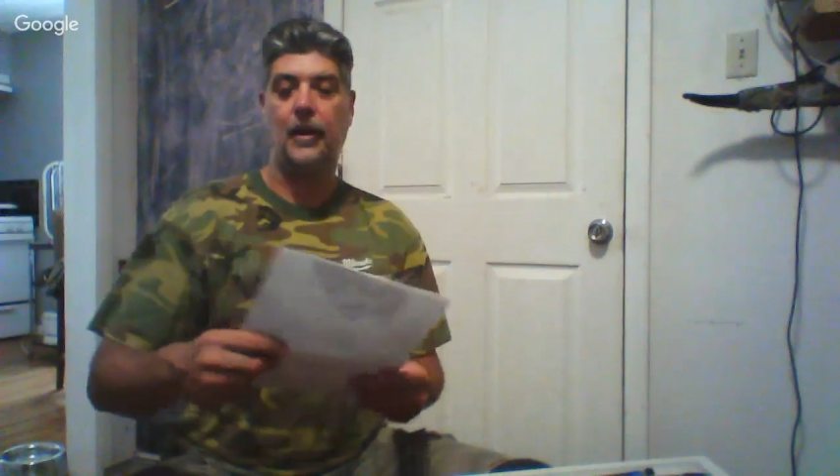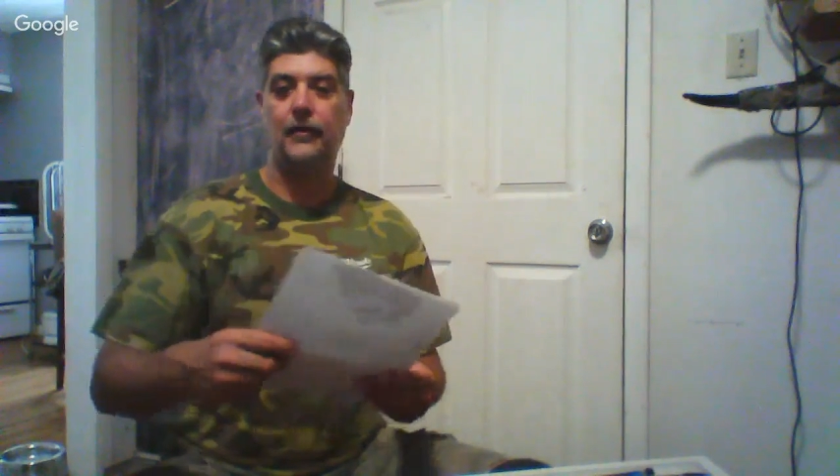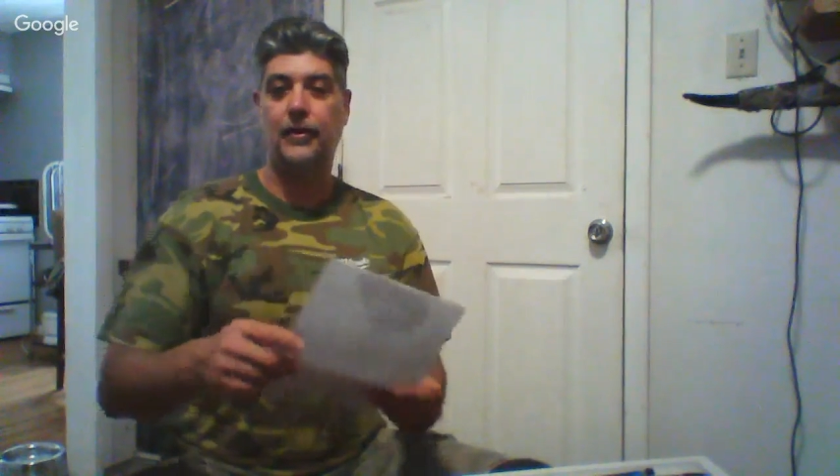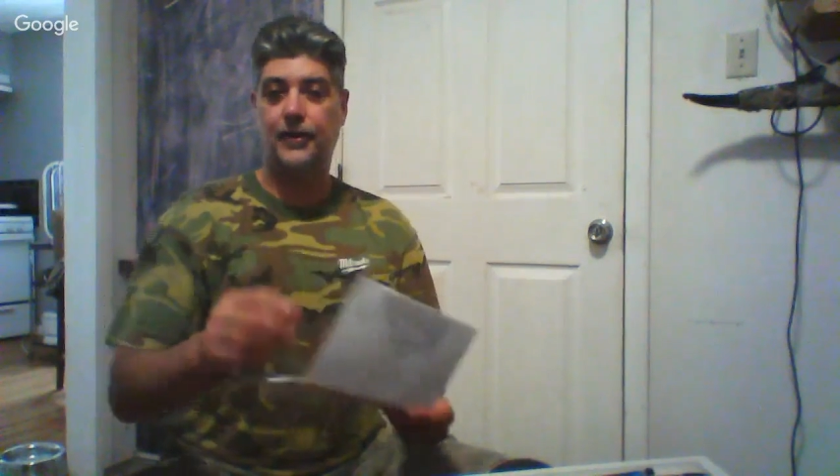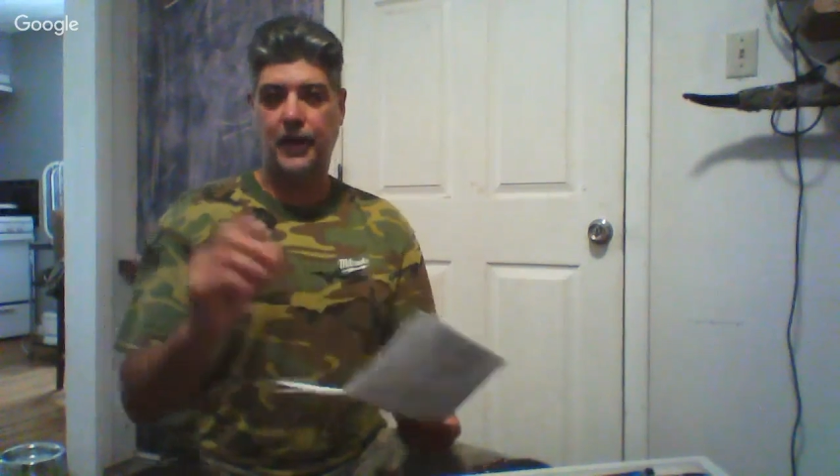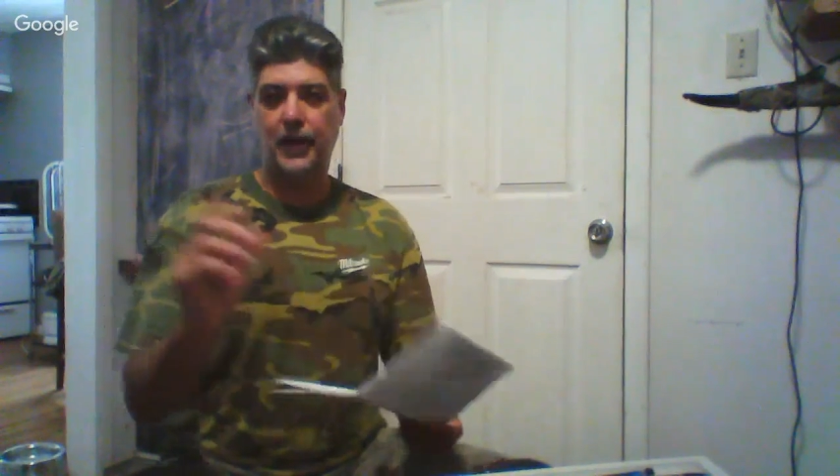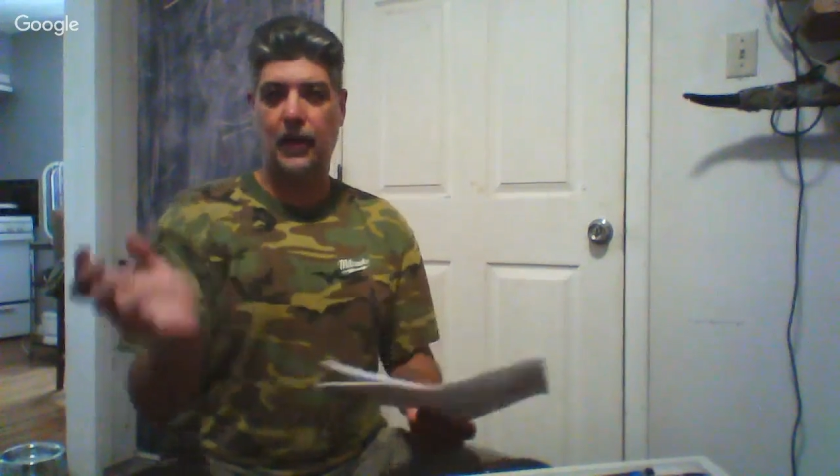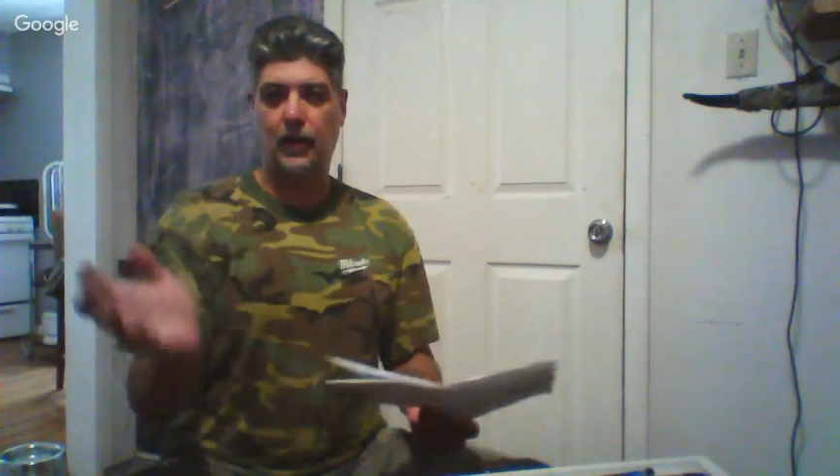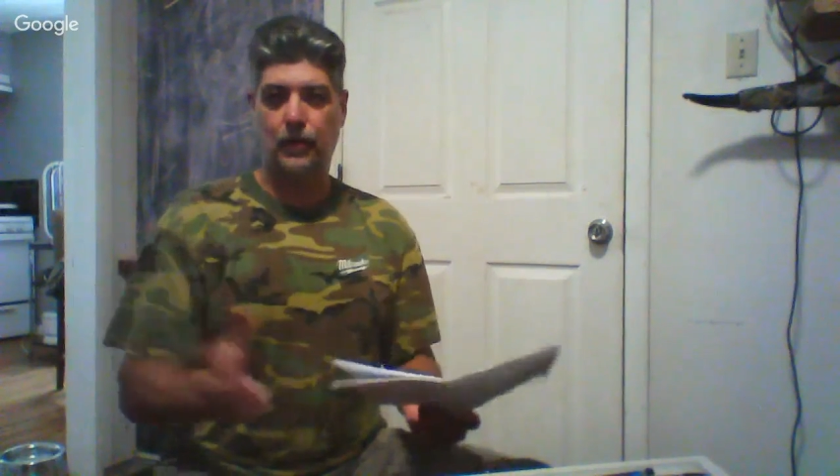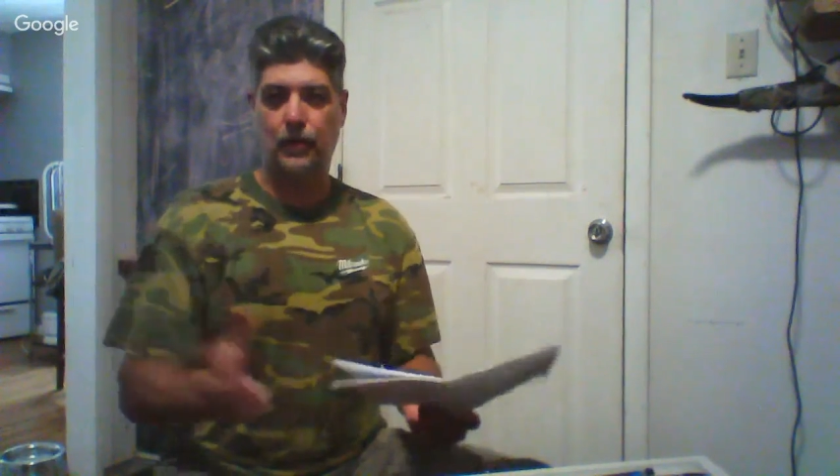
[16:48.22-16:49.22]
everything
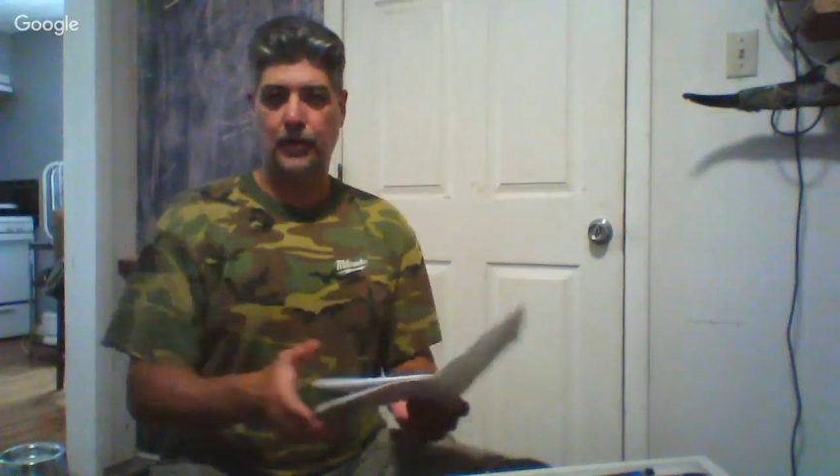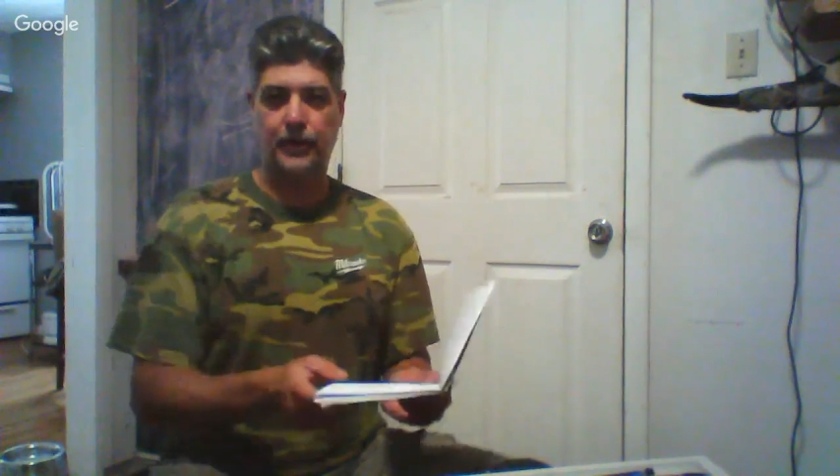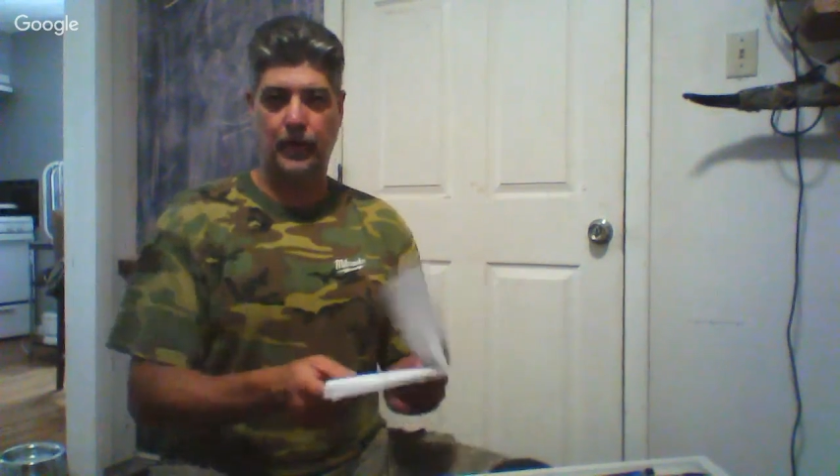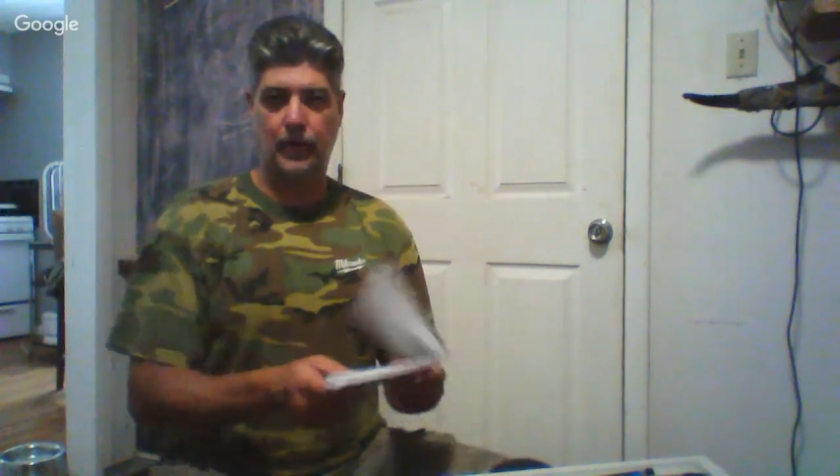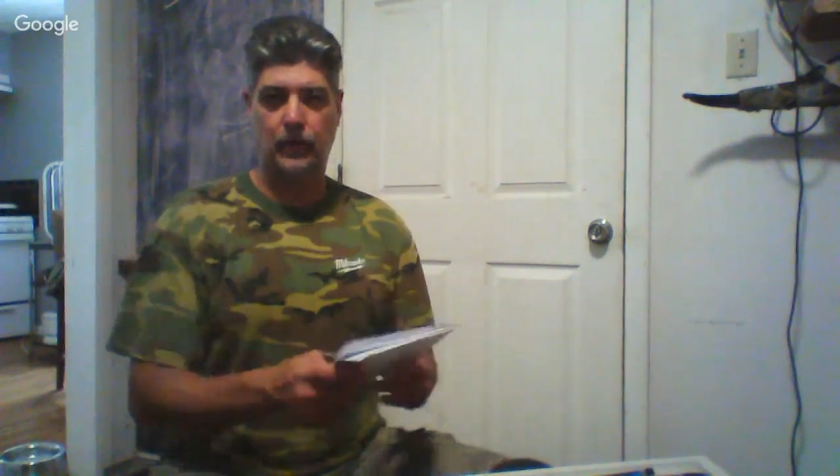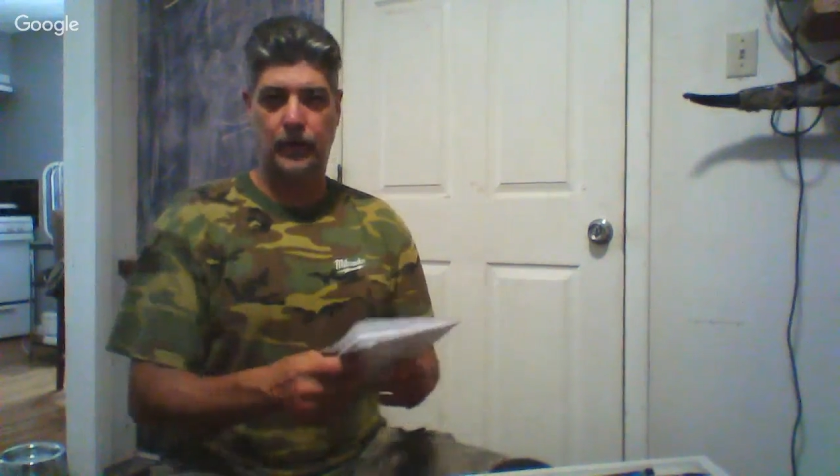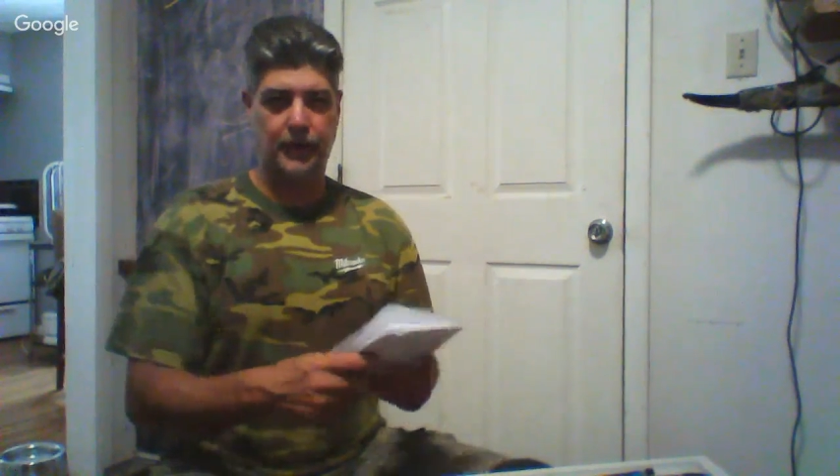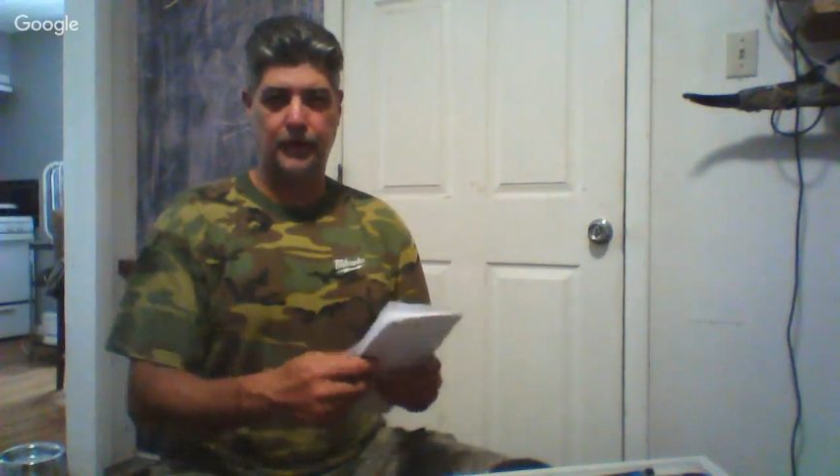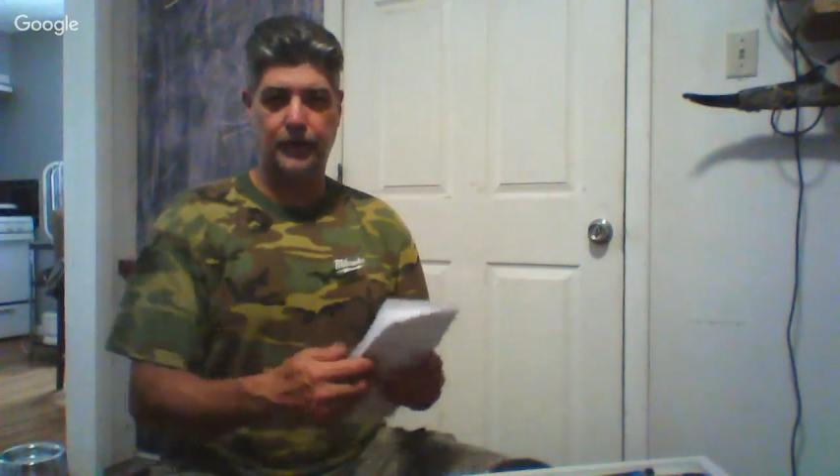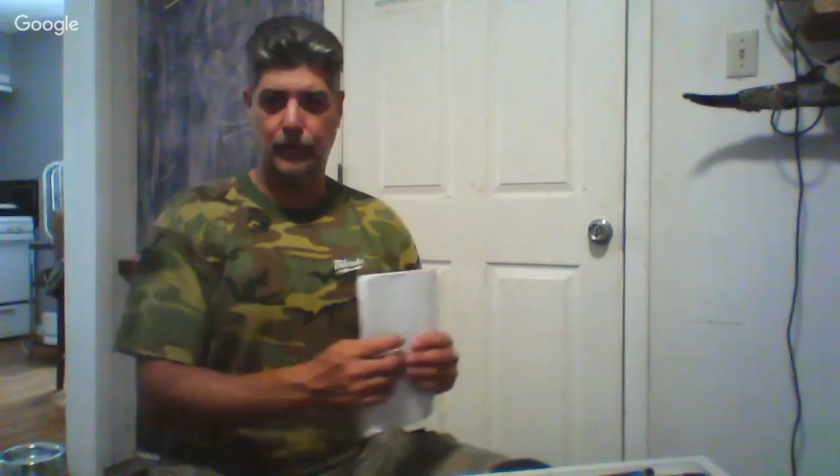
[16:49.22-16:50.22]
out with,
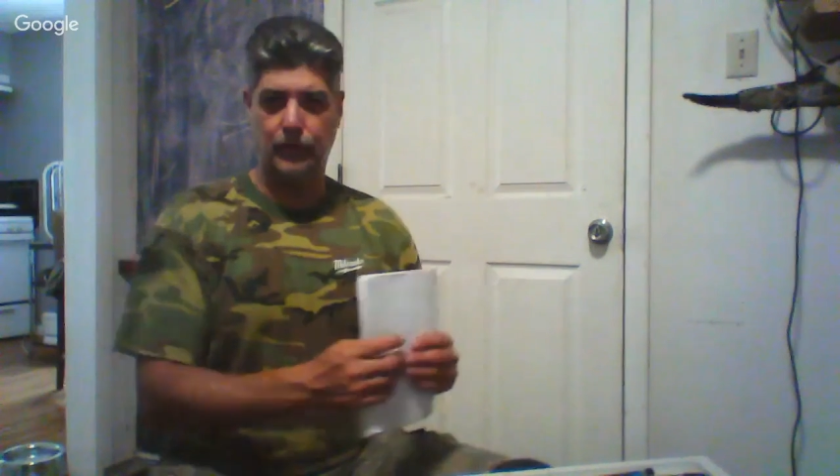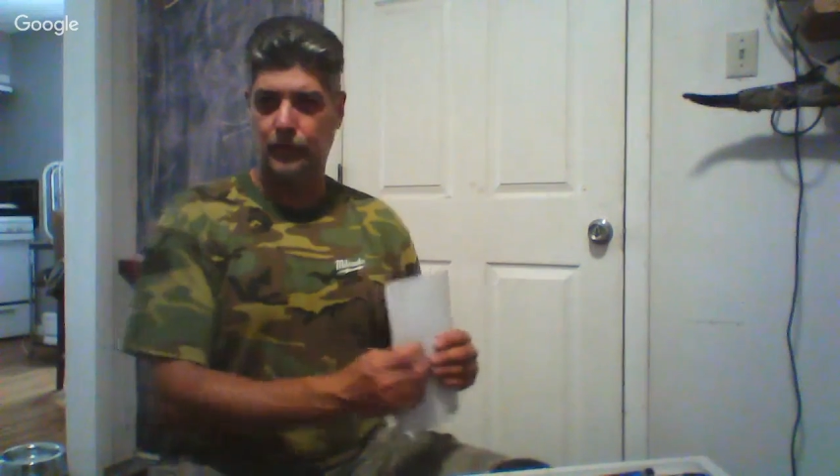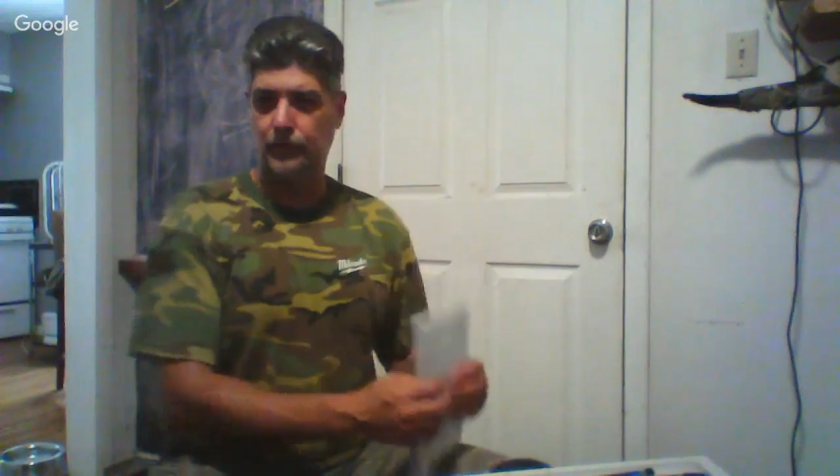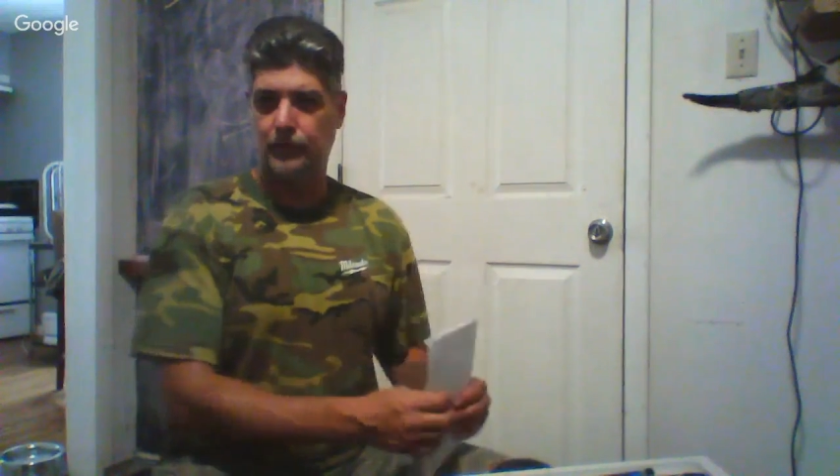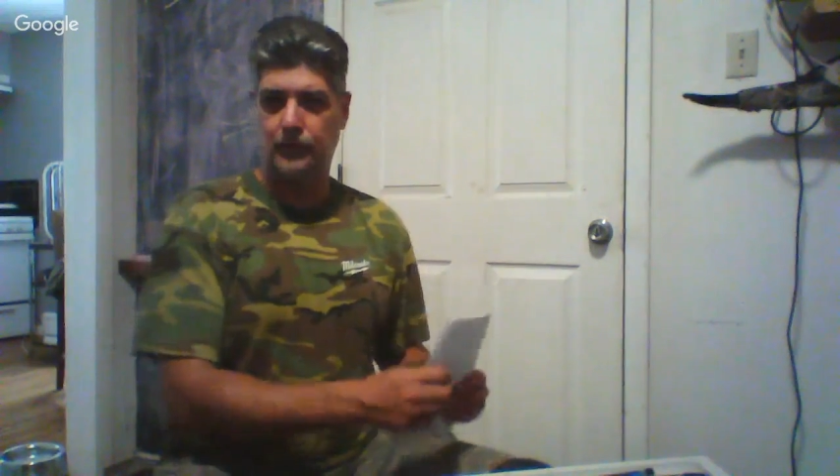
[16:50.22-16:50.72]
like you do,